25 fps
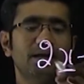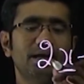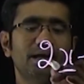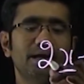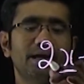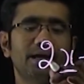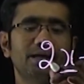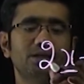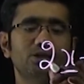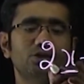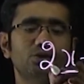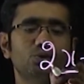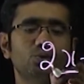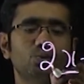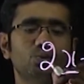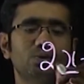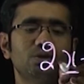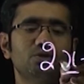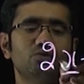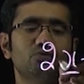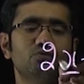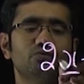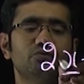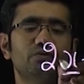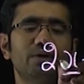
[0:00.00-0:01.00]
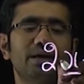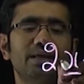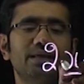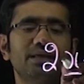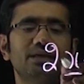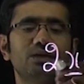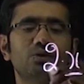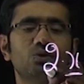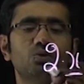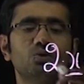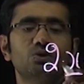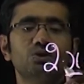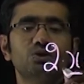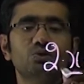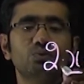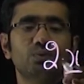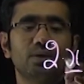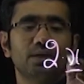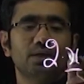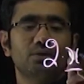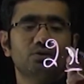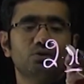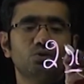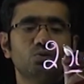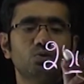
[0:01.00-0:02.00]
and 2 is very close to
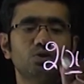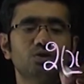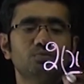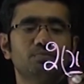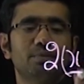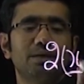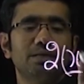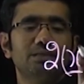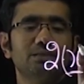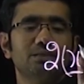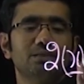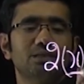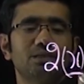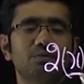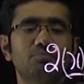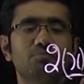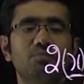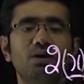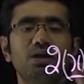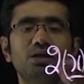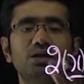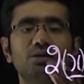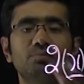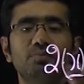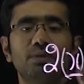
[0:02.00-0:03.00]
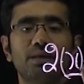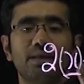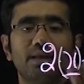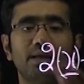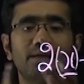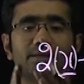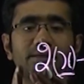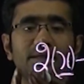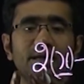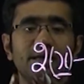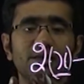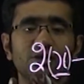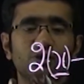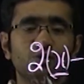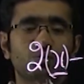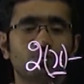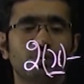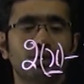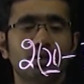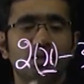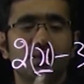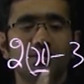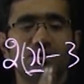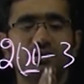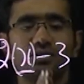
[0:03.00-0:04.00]
it. 2 is basically multiplier attached to
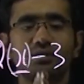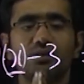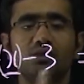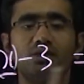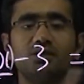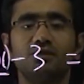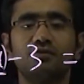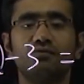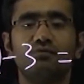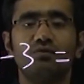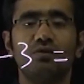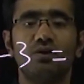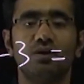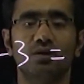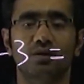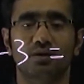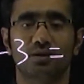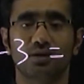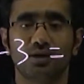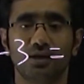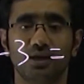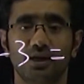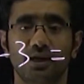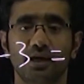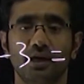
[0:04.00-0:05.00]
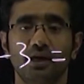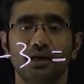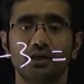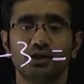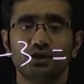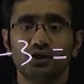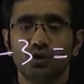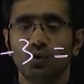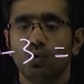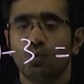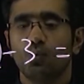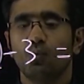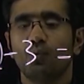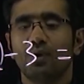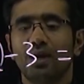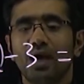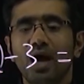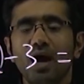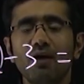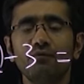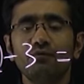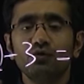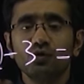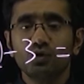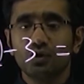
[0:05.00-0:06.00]
it and 3 is far. So when I
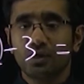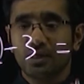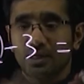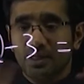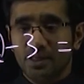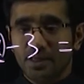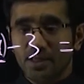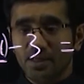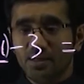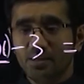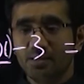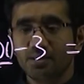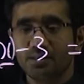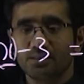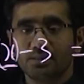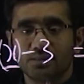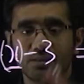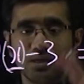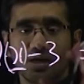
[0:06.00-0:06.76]
have to clean this